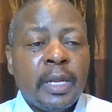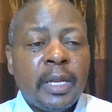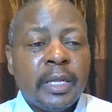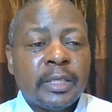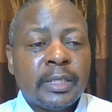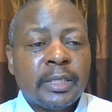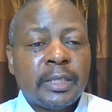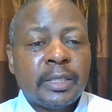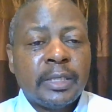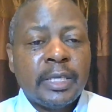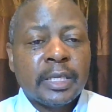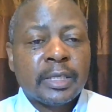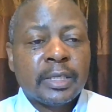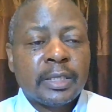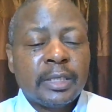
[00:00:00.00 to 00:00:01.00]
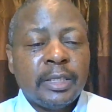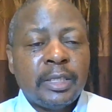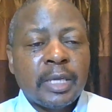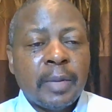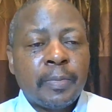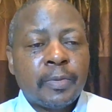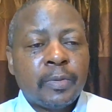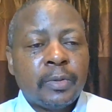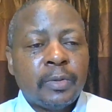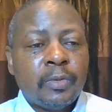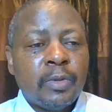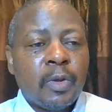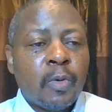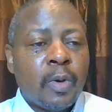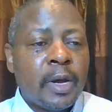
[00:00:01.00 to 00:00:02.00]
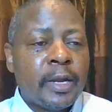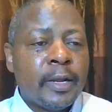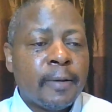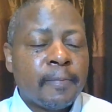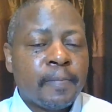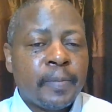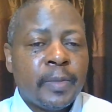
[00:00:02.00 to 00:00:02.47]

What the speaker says: Let's just jump to the word.